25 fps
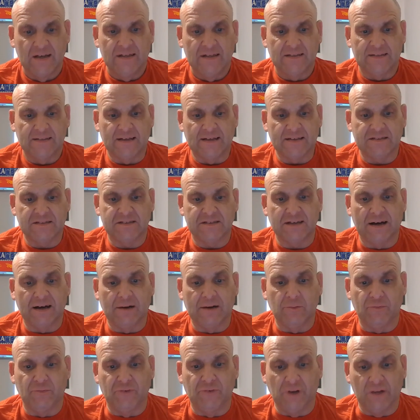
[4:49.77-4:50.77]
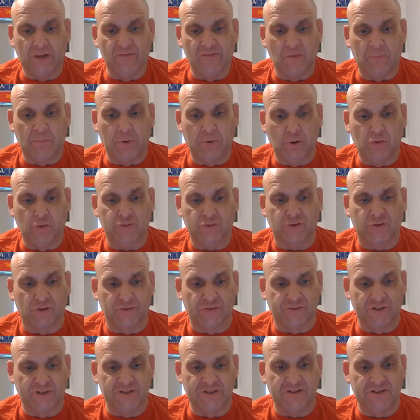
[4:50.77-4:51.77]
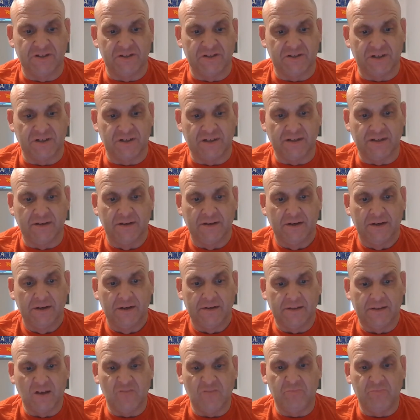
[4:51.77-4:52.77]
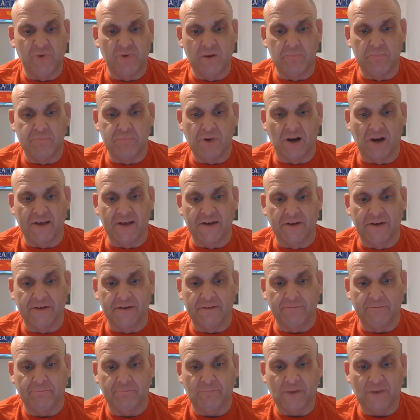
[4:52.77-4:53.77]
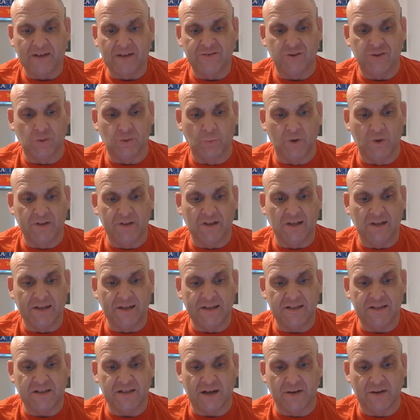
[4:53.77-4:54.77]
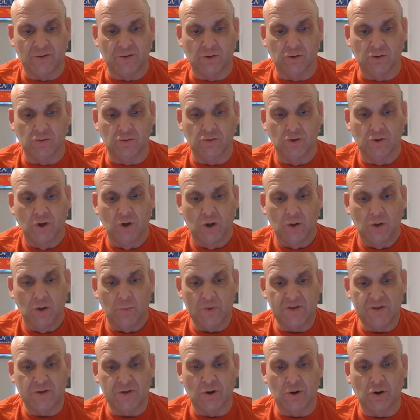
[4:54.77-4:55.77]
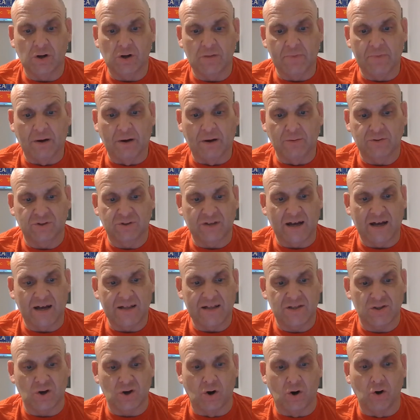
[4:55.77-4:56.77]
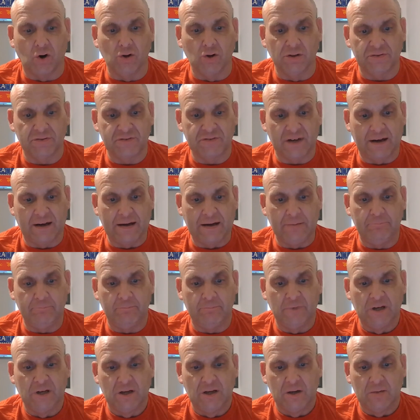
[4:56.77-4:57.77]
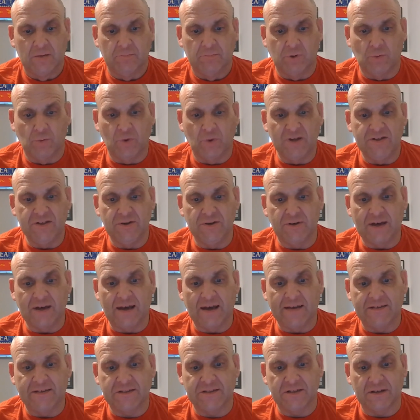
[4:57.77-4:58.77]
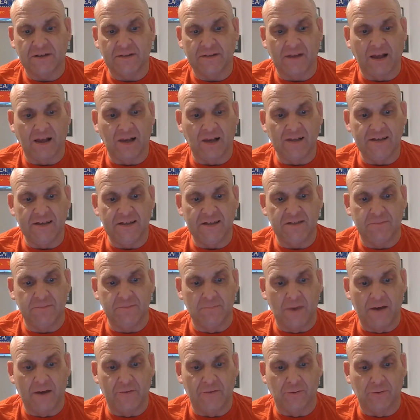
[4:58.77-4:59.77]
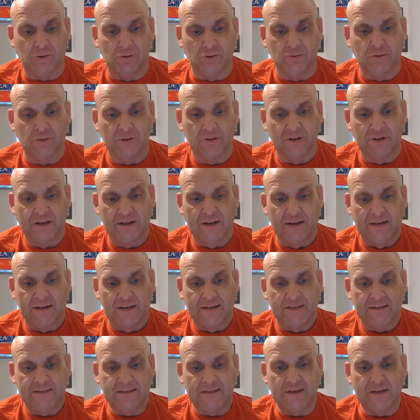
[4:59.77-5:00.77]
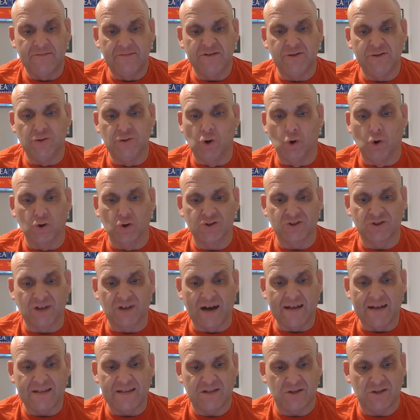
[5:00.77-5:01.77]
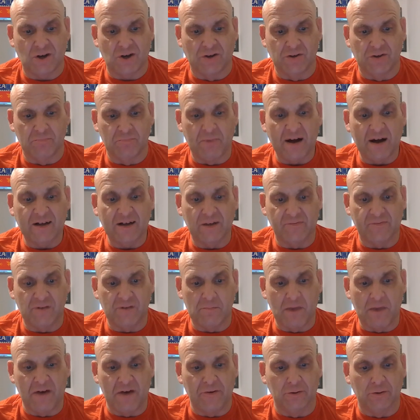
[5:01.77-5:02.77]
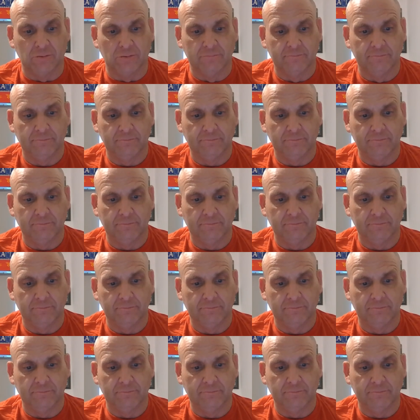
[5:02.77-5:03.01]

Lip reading: That's down to Liverpool's consistency. They've been brilliant, and to win the league title, we talk about stats all the time. But when you get that league medal, there is no stats on the back of your medal.